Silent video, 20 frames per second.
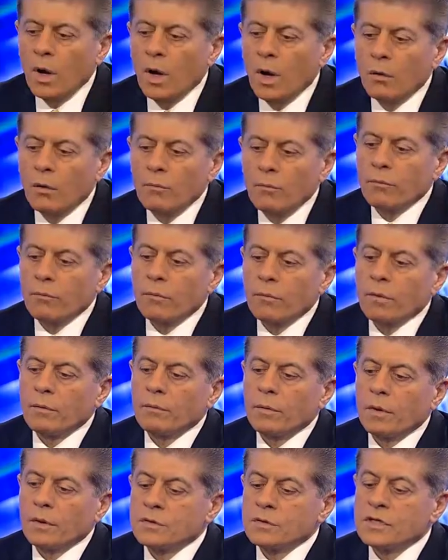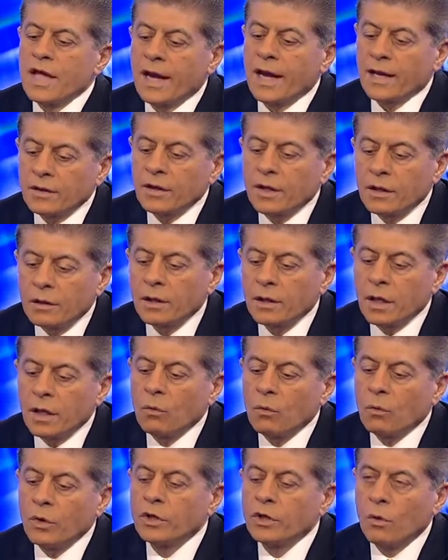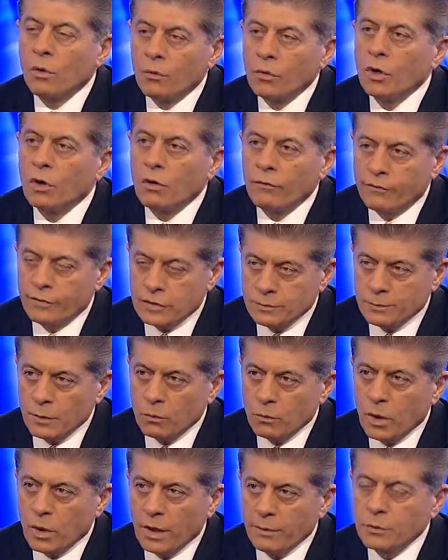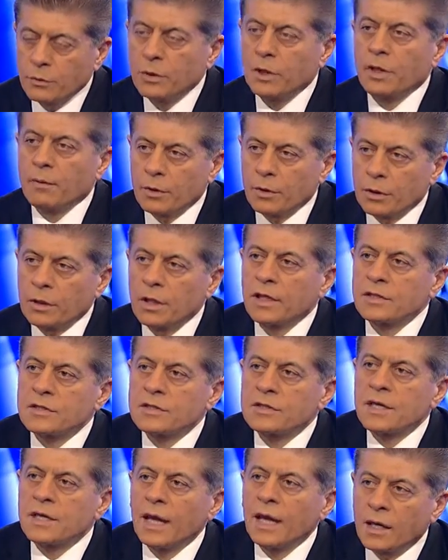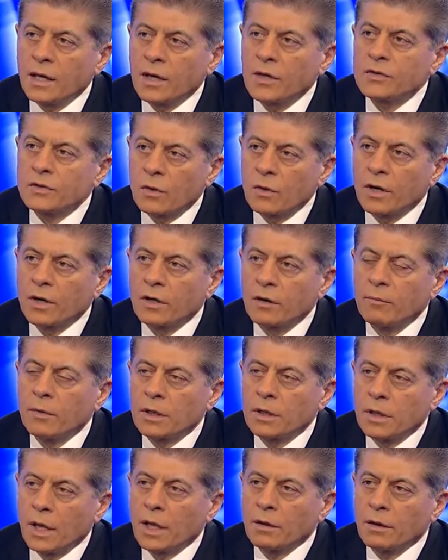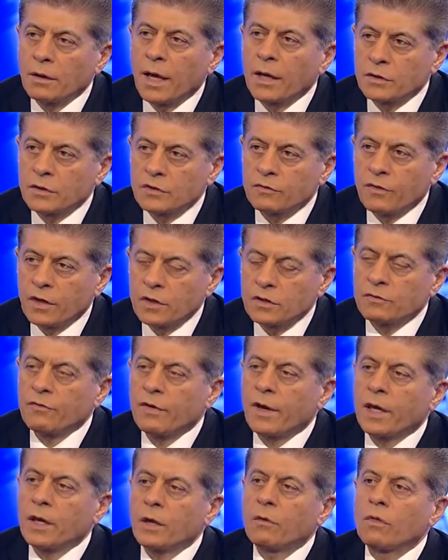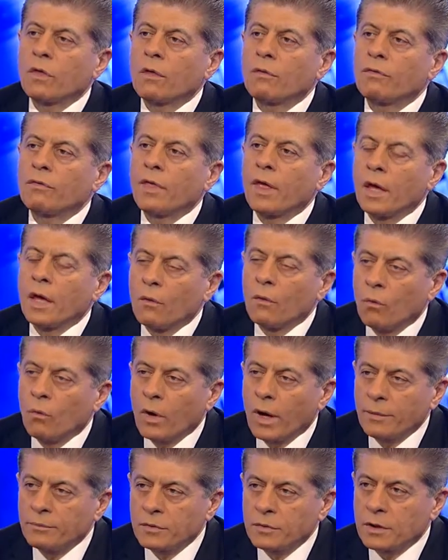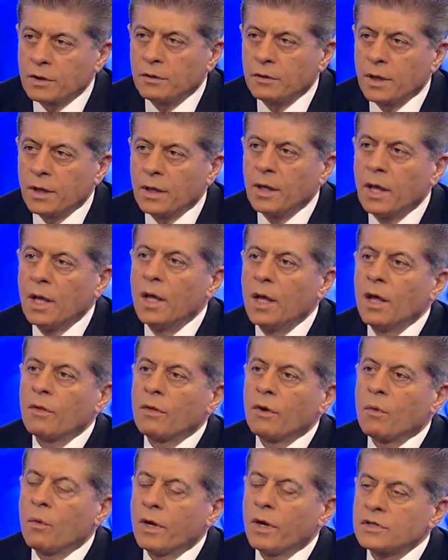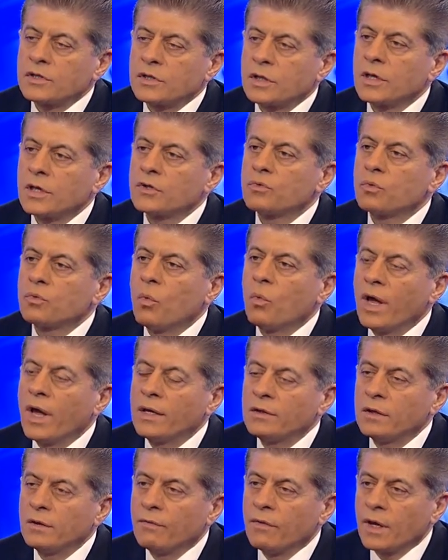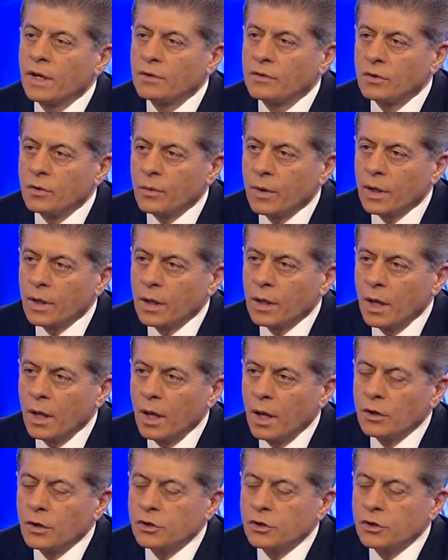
Well, technically, we don't know if it's been wiped clean, but let's take his argument at its face value that they wiped it clean. The question is, when did they do it?